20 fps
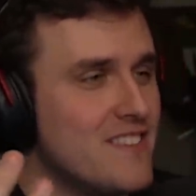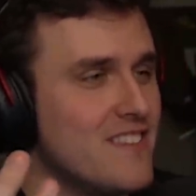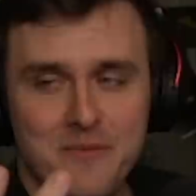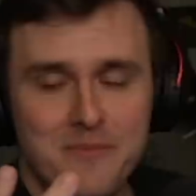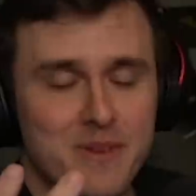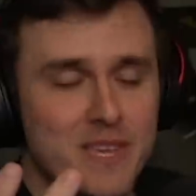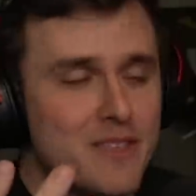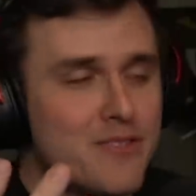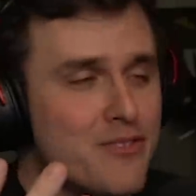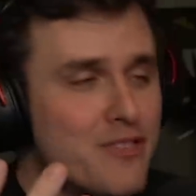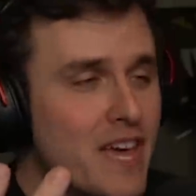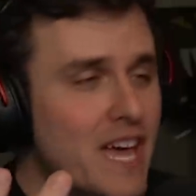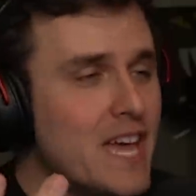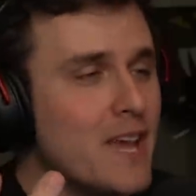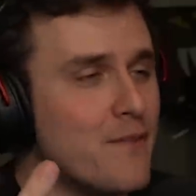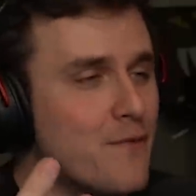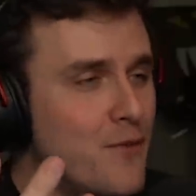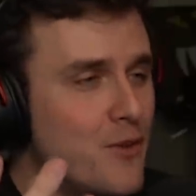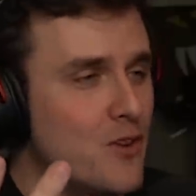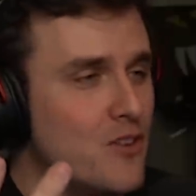Be
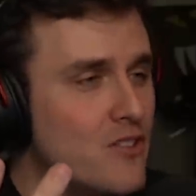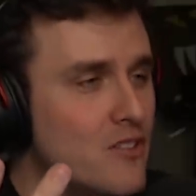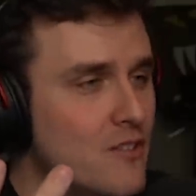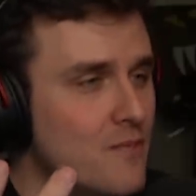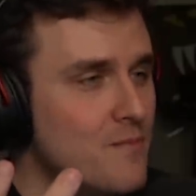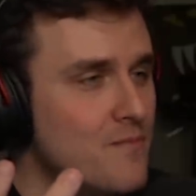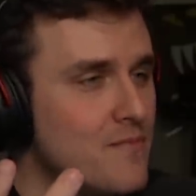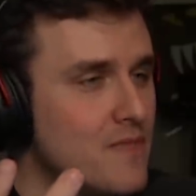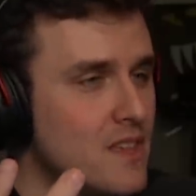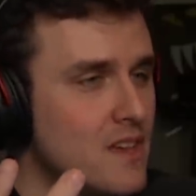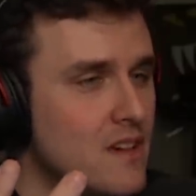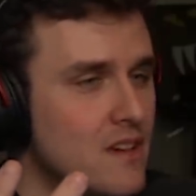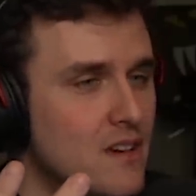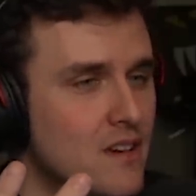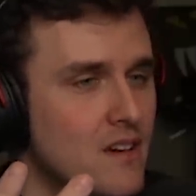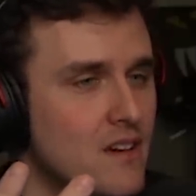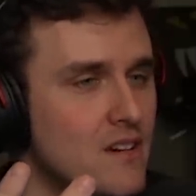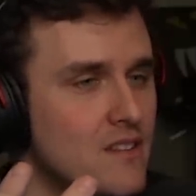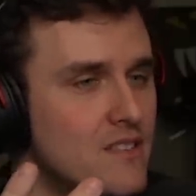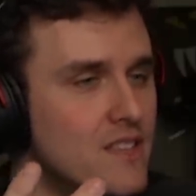thankful
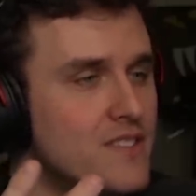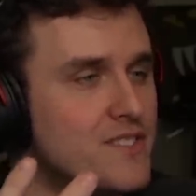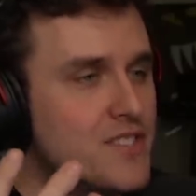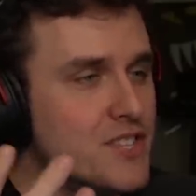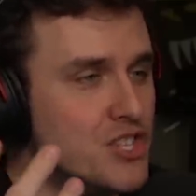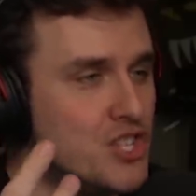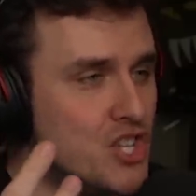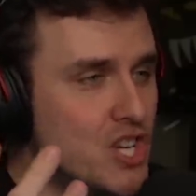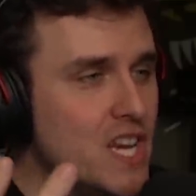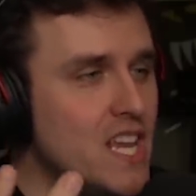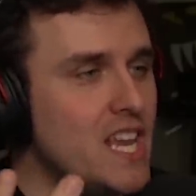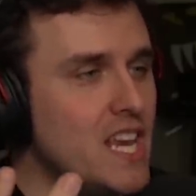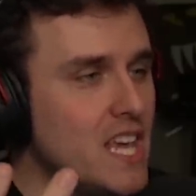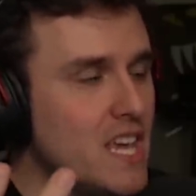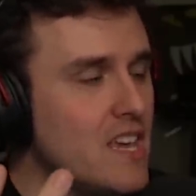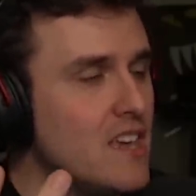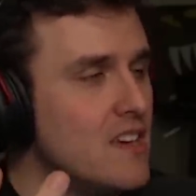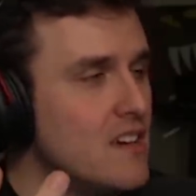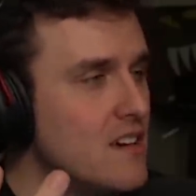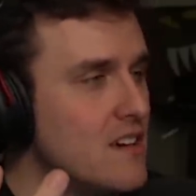that the
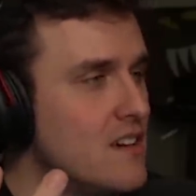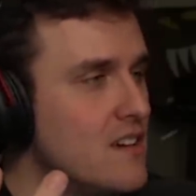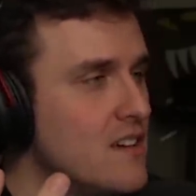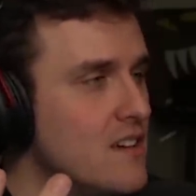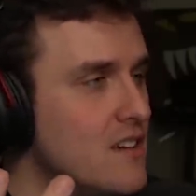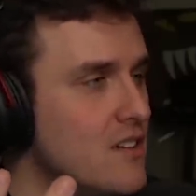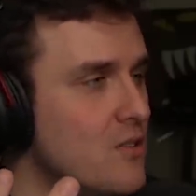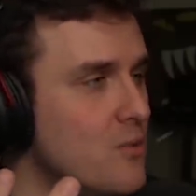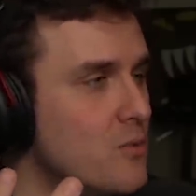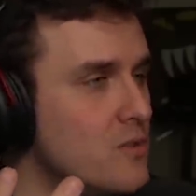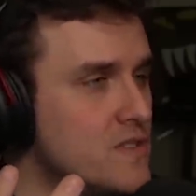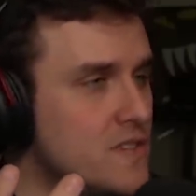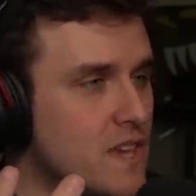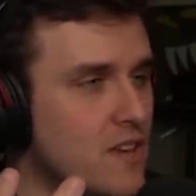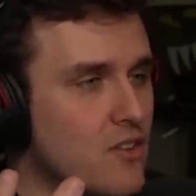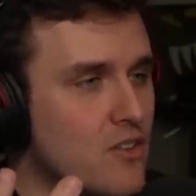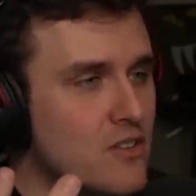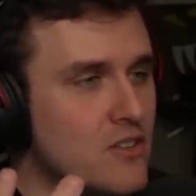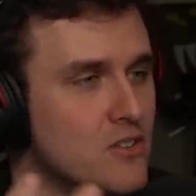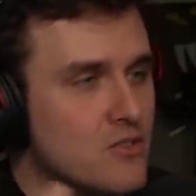genie was
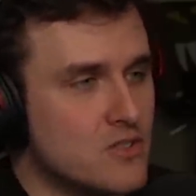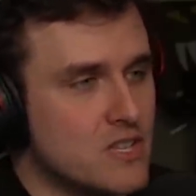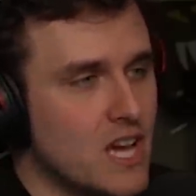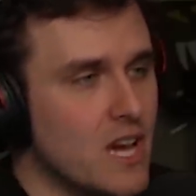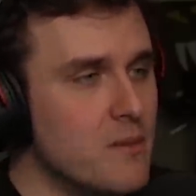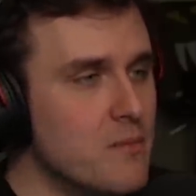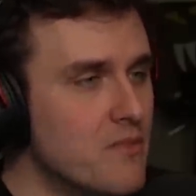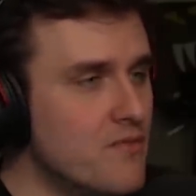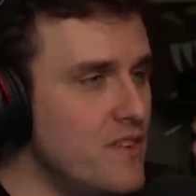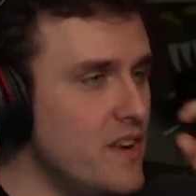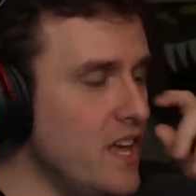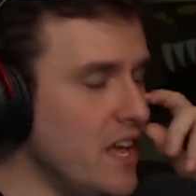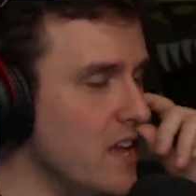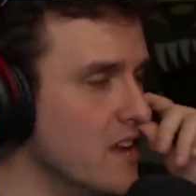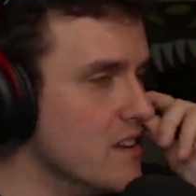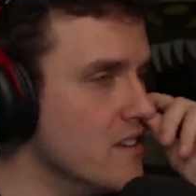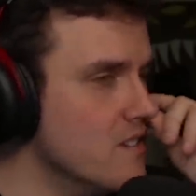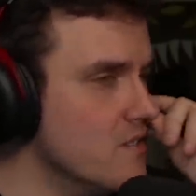here in your time of need.